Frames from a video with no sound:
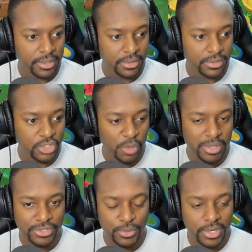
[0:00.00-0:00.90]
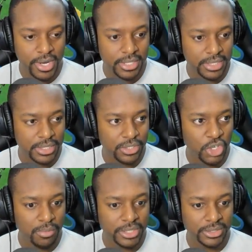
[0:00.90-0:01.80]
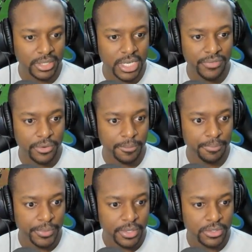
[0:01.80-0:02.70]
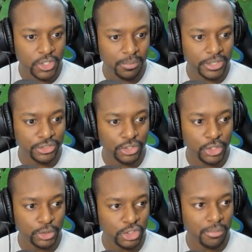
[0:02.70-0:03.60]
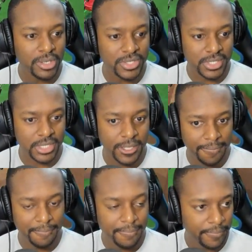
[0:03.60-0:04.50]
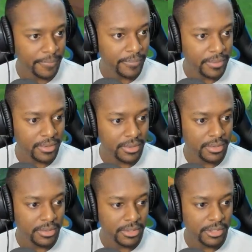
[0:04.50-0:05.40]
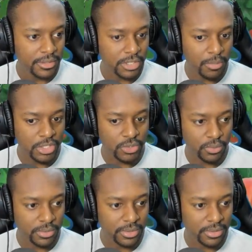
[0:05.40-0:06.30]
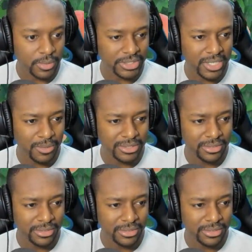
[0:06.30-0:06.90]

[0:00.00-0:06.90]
So much new content, so much to cover, so much to do, so much to see. So much, what's that, What?